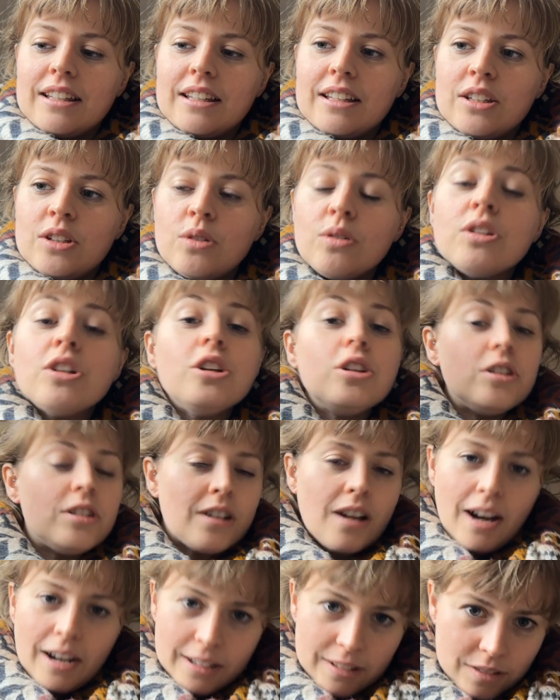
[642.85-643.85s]
you could
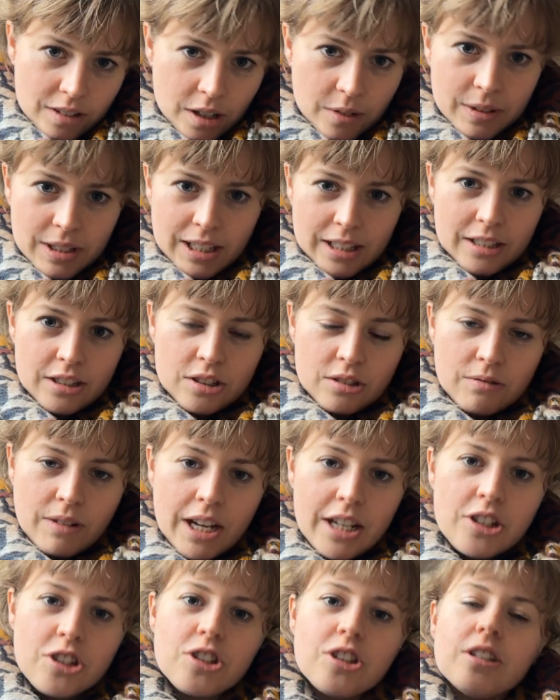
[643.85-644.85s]
kind of go in any
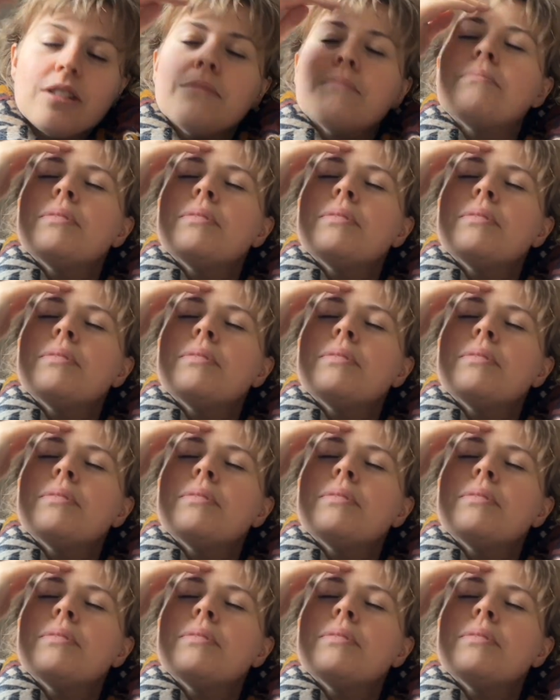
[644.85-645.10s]
direction,